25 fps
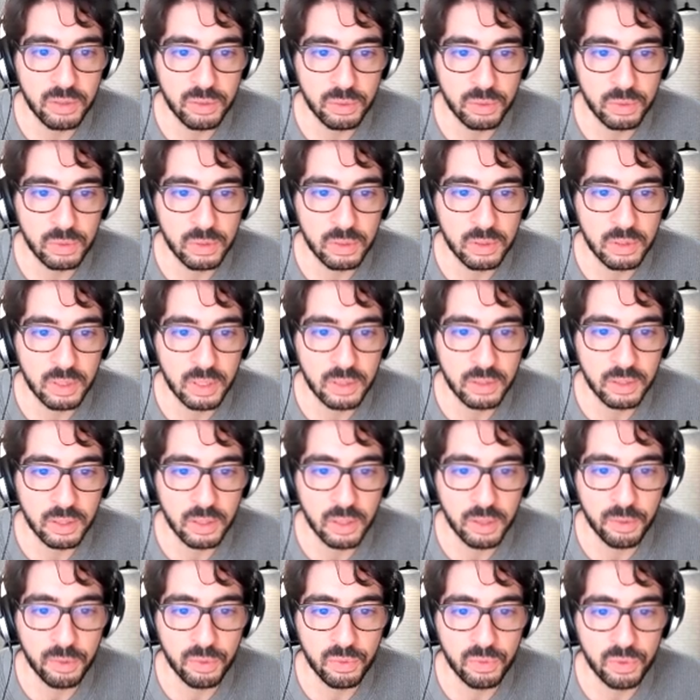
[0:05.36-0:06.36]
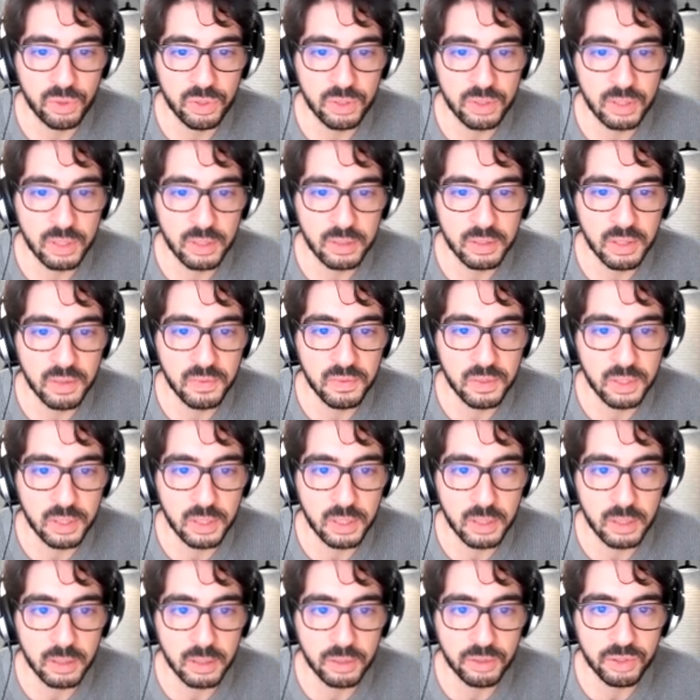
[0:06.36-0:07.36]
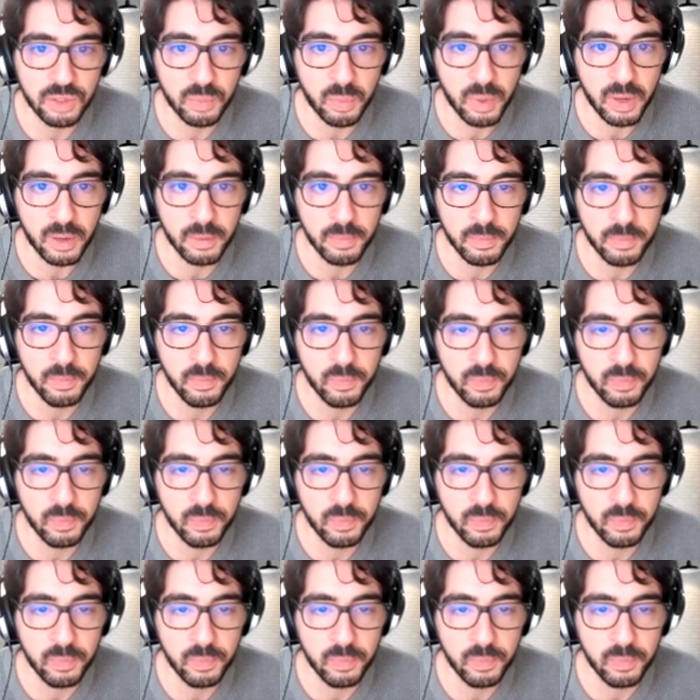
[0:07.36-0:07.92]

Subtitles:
student at Cairo University SFC in Japan.